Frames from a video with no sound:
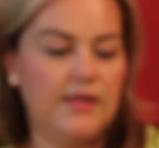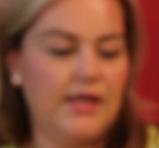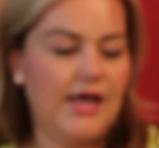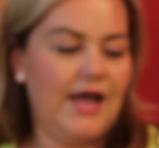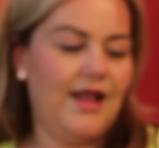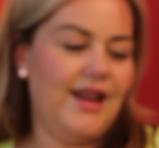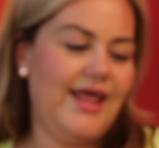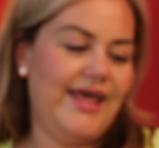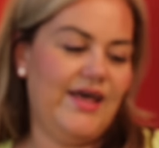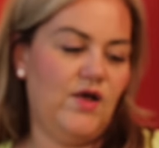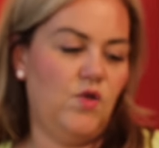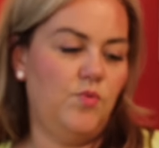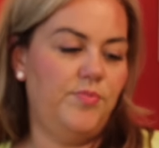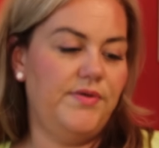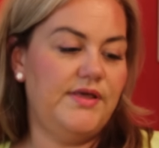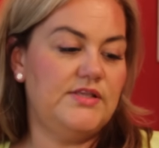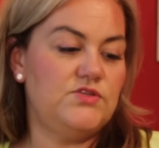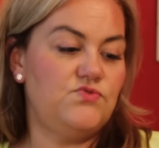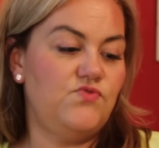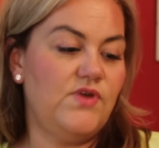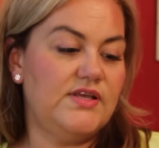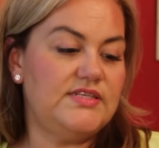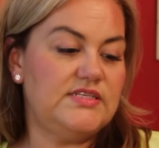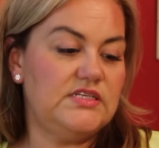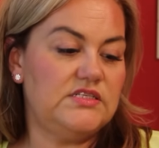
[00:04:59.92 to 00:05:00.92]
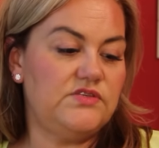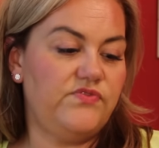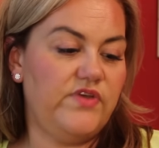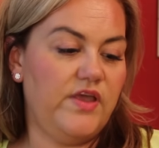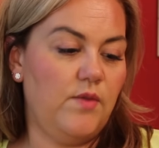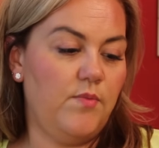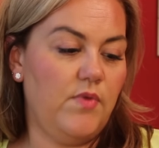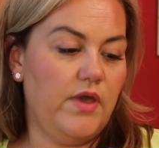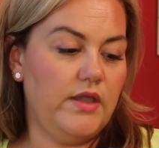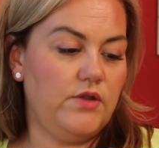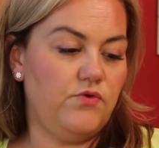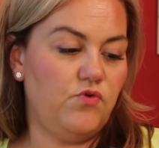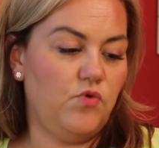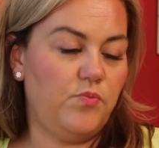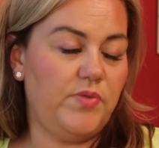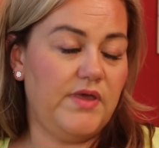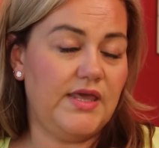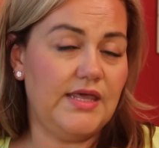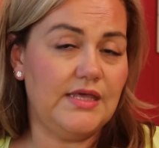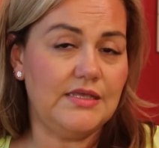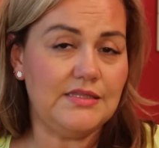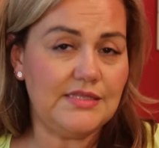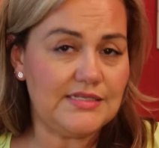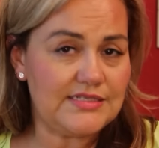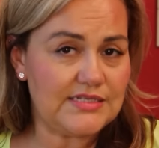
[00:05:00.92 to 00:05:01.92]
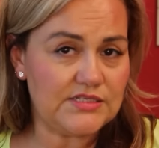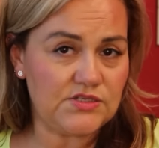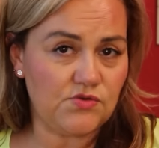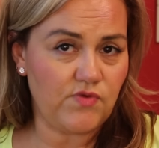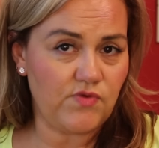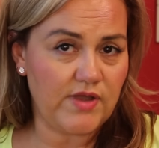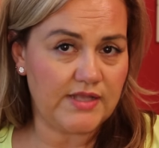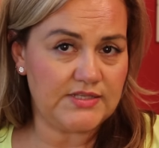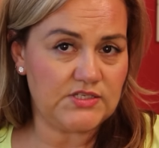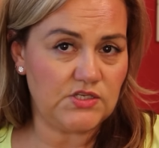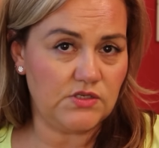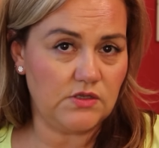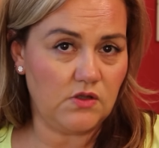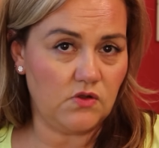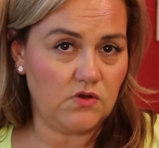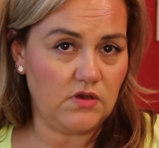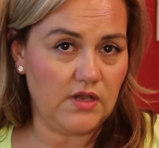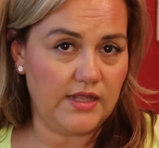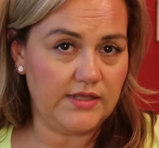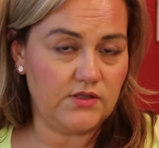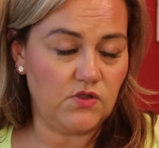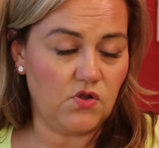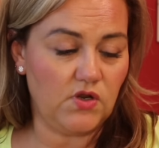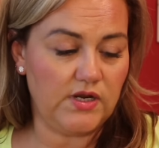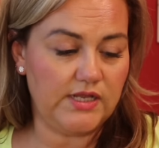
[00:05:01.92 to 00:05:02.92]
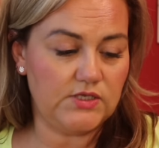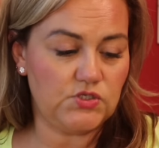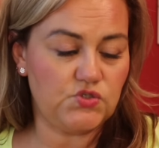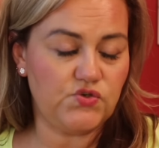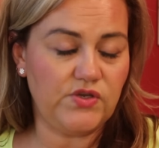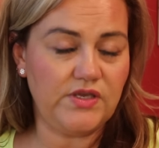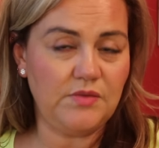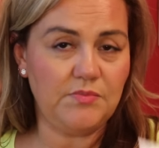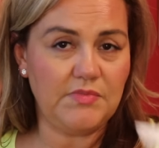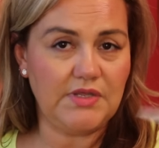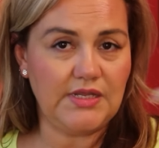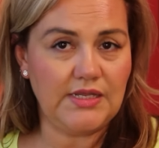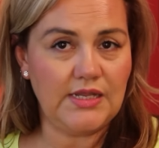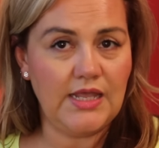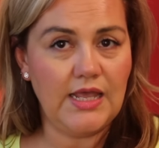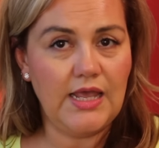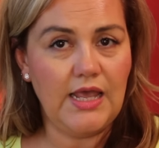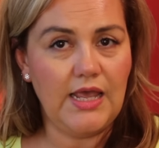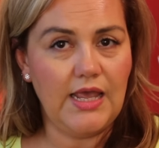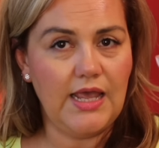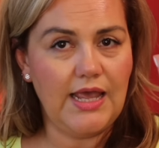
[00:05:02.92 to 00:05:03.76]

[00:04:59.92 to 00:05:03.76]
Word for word: I'll help. It's Retasphere Micropeel. This retinol glycolic treatment.